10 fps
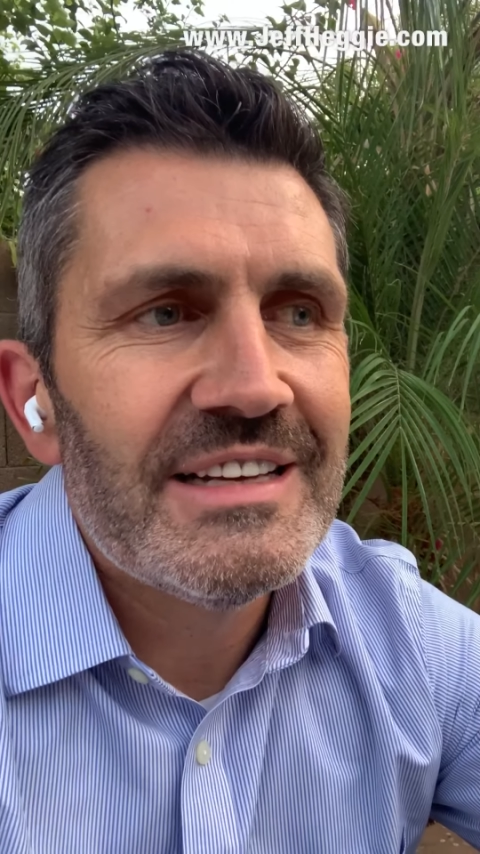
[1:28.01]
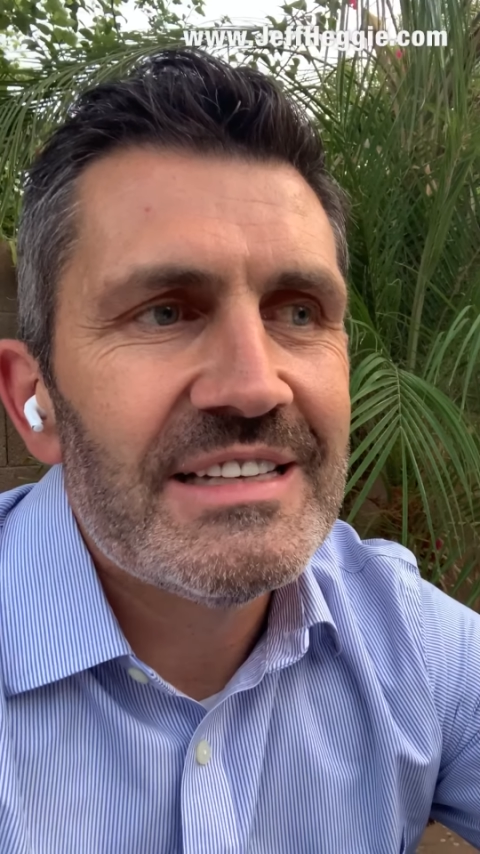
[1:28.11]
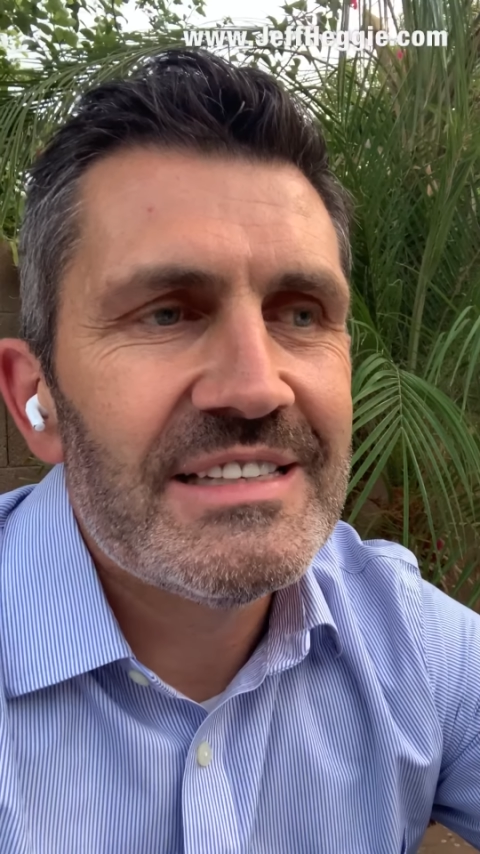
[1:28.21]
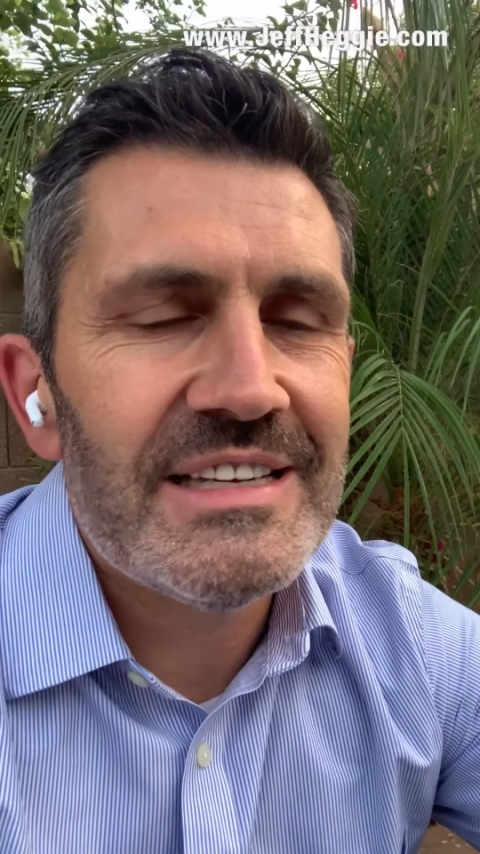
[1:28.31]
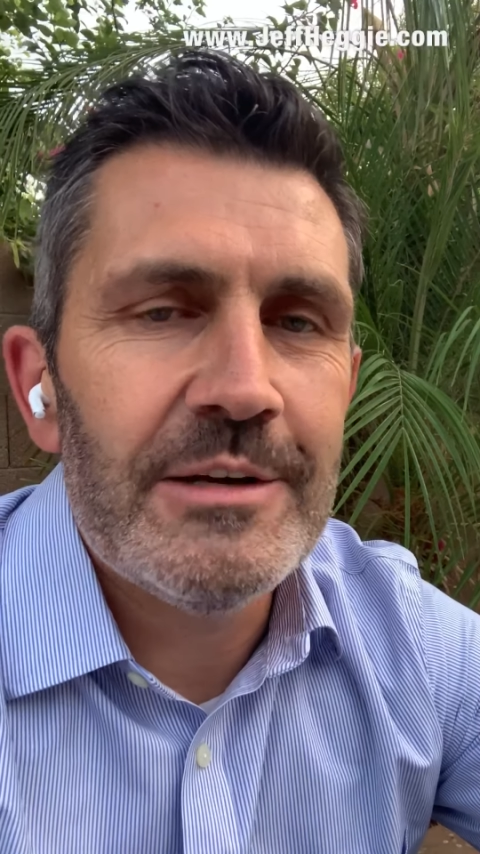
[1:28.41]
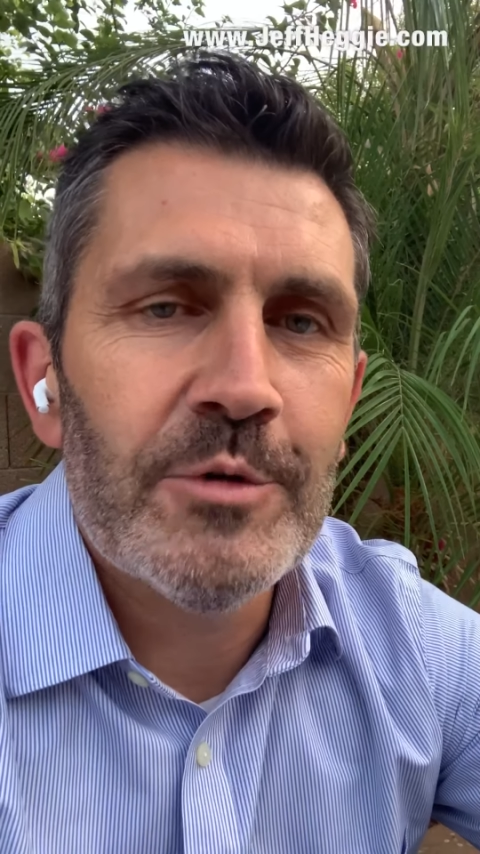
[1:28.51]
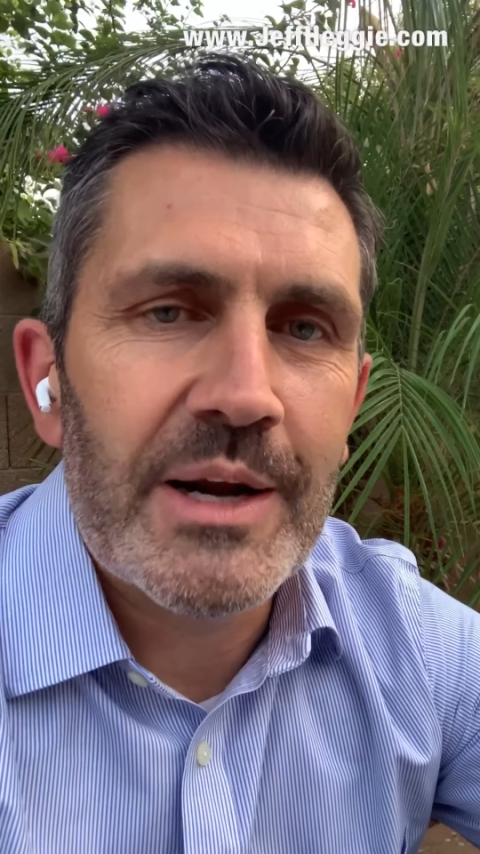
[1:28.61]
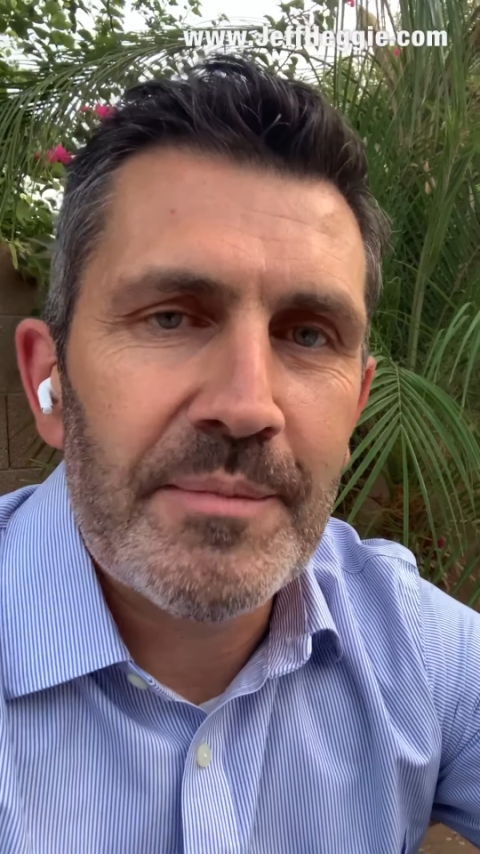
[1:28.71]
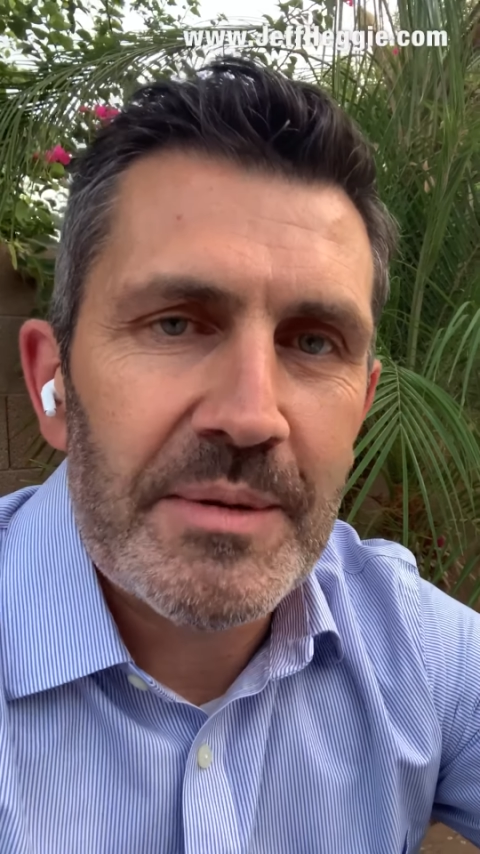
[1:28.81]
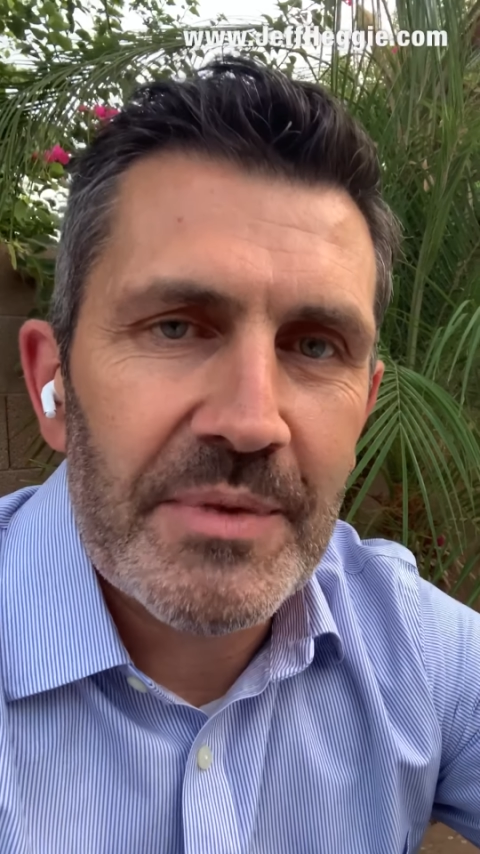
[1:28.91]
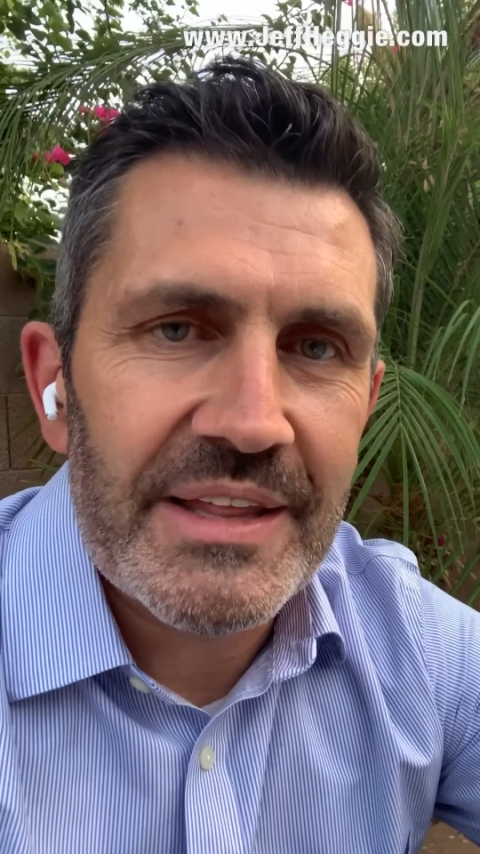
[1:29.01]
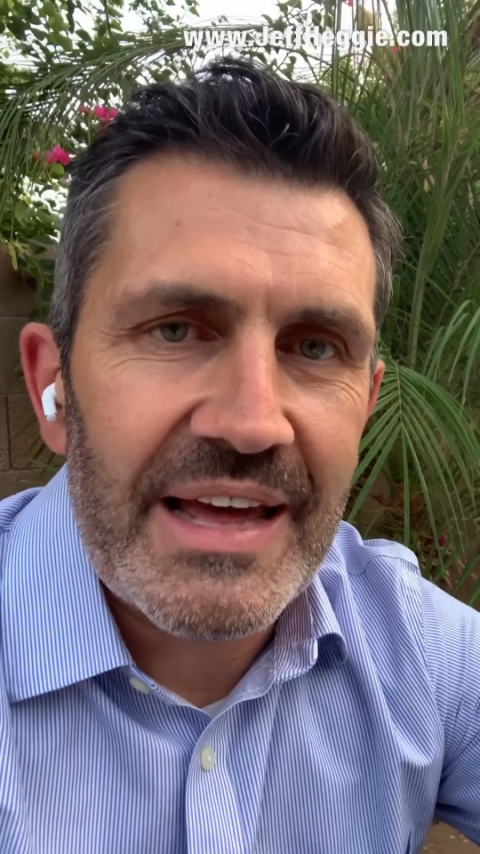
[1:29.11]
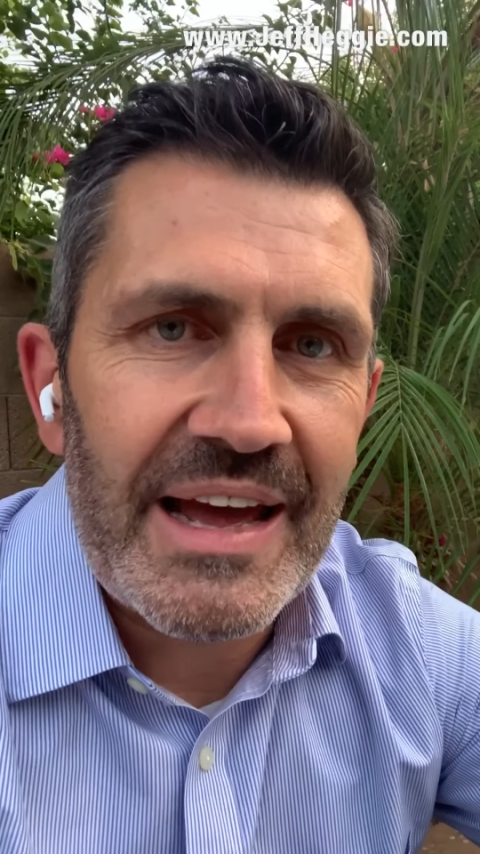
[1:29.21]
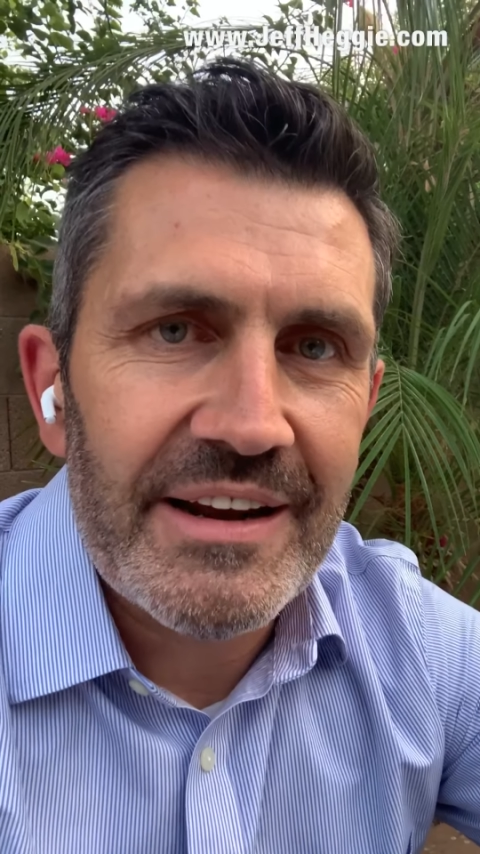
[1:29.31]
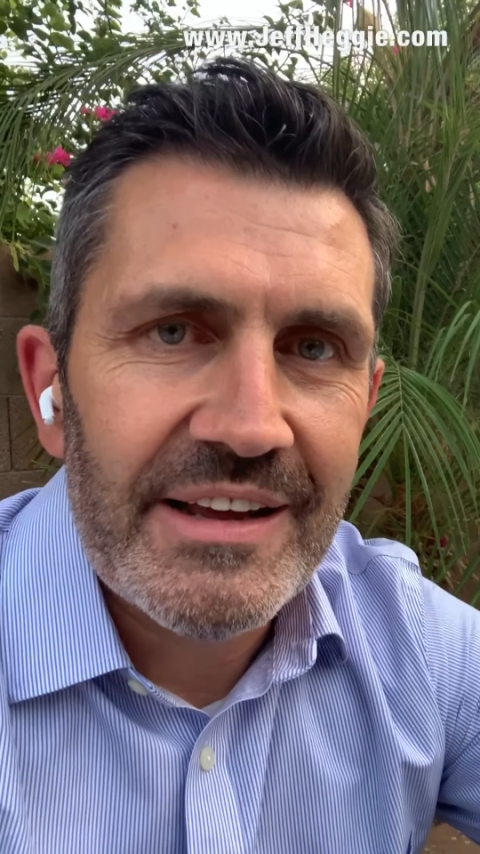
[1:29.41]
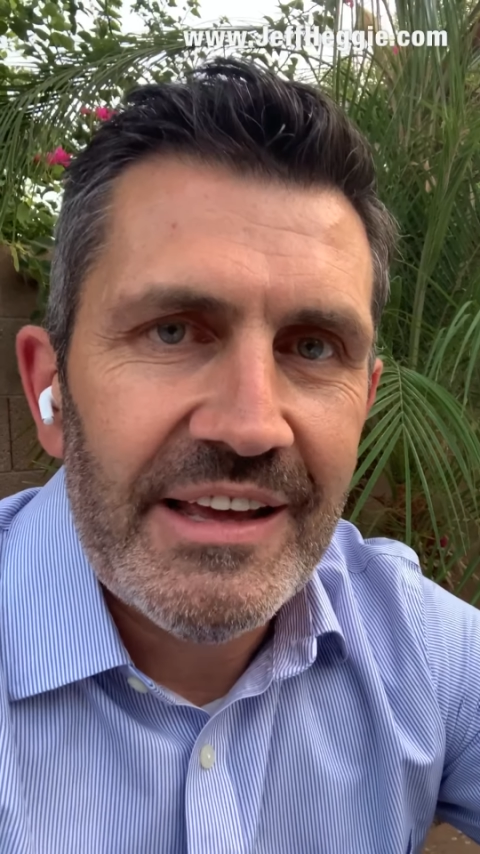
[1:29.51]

see what I mean by that,